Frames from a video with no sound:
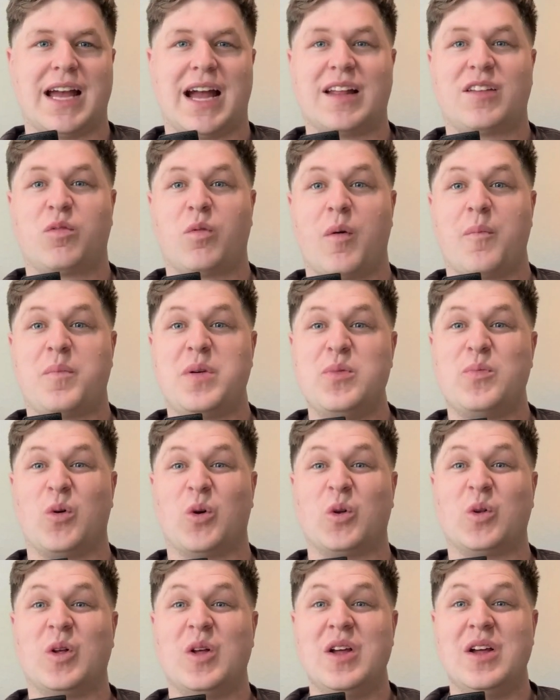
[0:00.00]
That's what
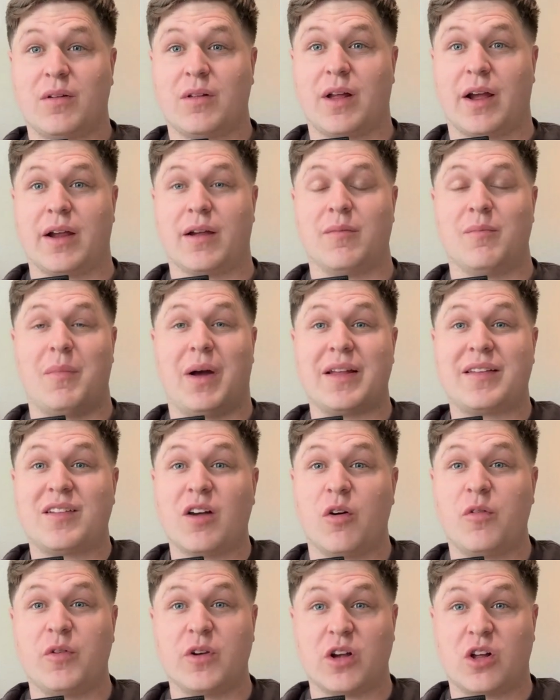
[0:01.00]
people,
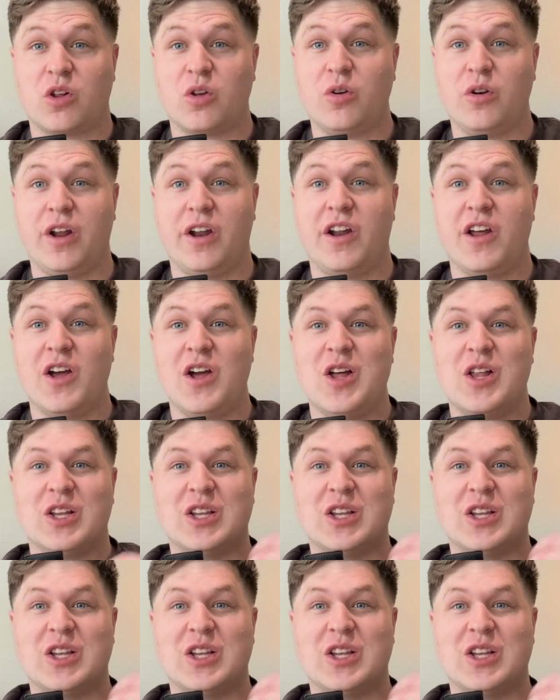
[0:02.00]
myself included,